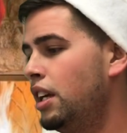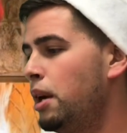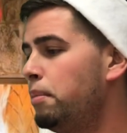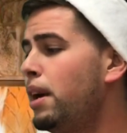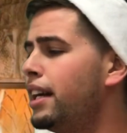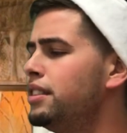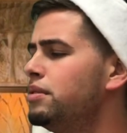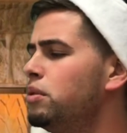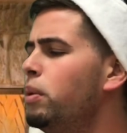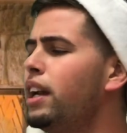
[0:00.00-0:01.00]
But
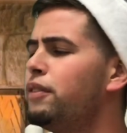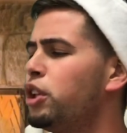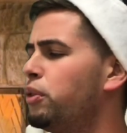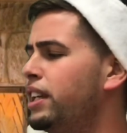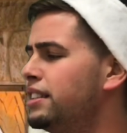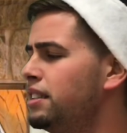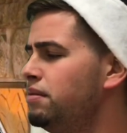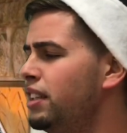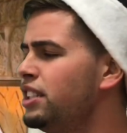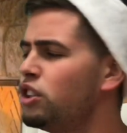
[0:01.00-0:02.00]
whatever the
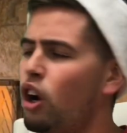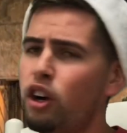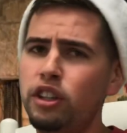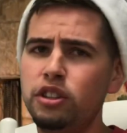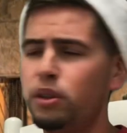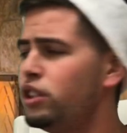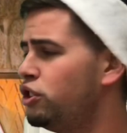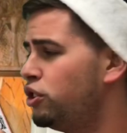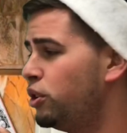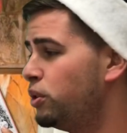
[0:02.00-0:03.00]
reason, his heart or his
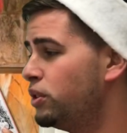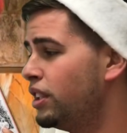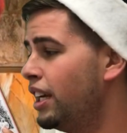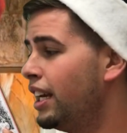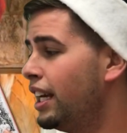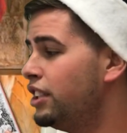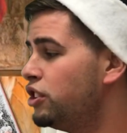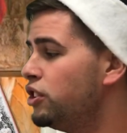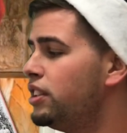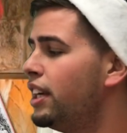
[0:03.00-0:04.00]
shoes, he
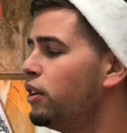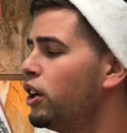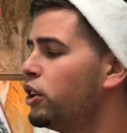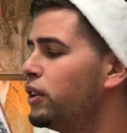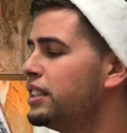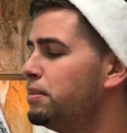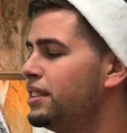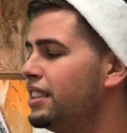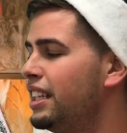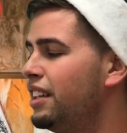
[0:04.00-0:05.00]
stood there on
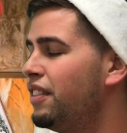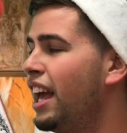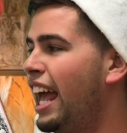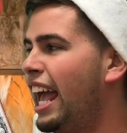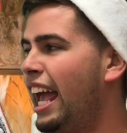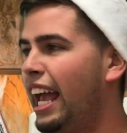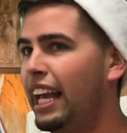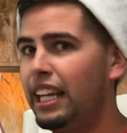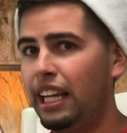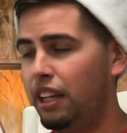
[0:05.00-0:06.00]
Christmas Eve
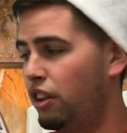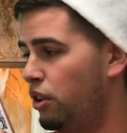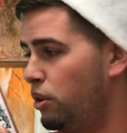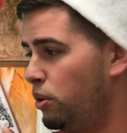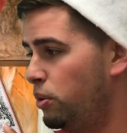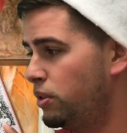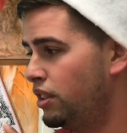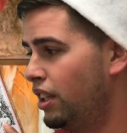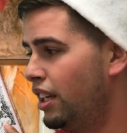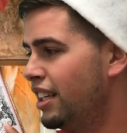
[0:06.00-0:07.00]
hating the Whos,
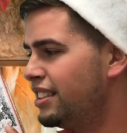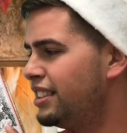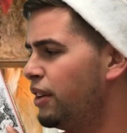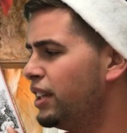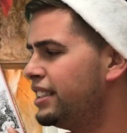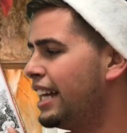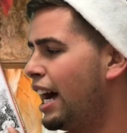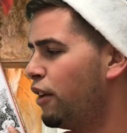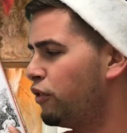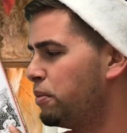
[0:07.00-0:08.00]
staring
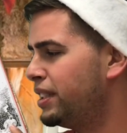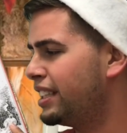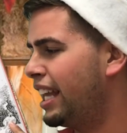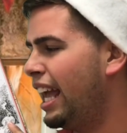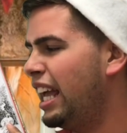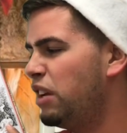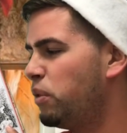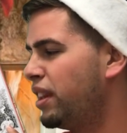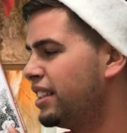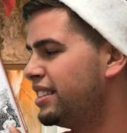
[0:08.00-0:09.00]
down from his cave
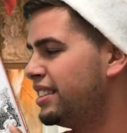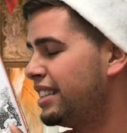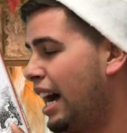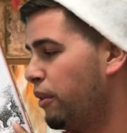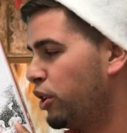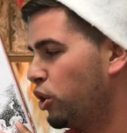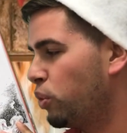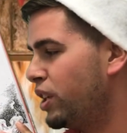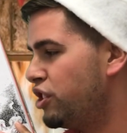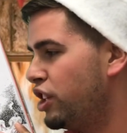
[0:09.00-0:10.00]
with a sour,
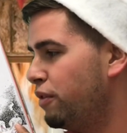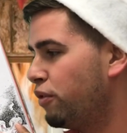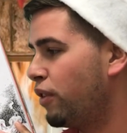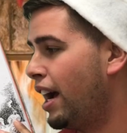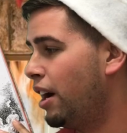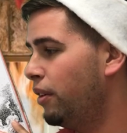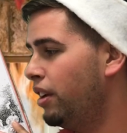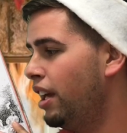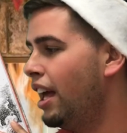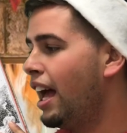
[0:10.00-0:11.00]
grinchy
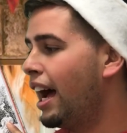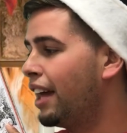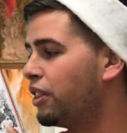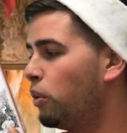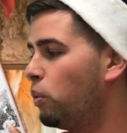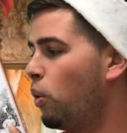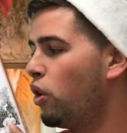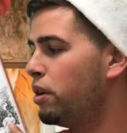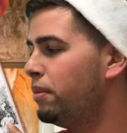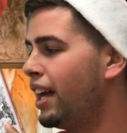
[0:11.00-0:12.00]
frown at the
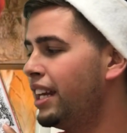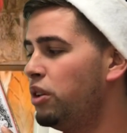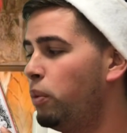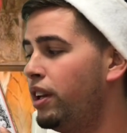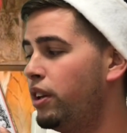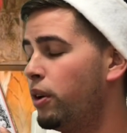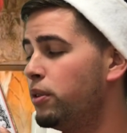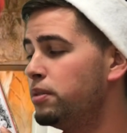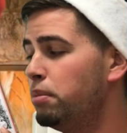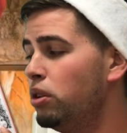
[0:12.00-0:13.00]
warm, lighted
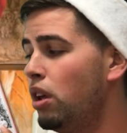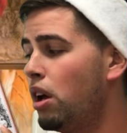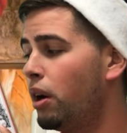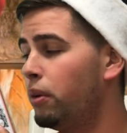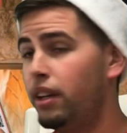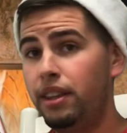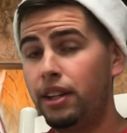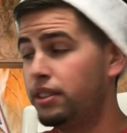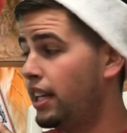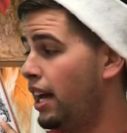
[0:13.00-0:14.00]
windows below in
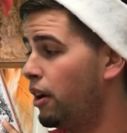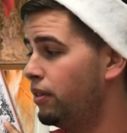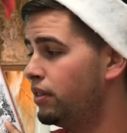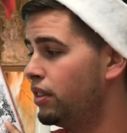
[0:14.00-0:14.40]
their town.